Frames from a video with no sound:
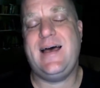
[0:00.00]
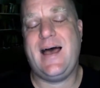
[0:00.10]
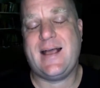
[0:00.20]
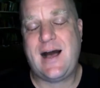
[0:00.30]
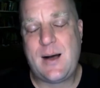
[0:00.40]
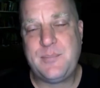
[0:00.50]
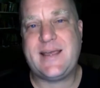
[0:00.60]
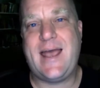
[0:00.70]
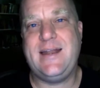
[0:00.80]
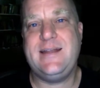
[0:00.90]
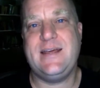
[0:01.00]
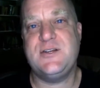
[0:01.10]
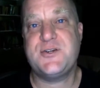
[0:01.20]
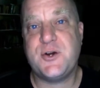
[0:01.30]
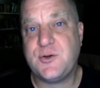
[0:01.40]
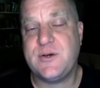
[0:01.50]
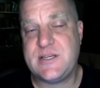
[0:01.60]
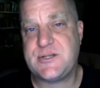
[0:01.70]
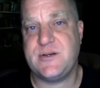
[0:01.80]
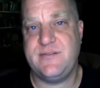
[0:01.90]
a complicated internal
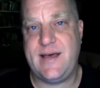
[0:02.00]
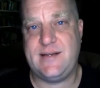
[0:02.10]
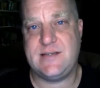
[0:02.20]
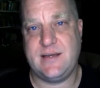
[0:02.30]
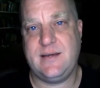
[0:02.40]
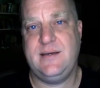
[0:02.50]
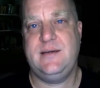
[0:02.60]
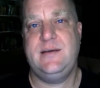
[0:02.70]
history of editing,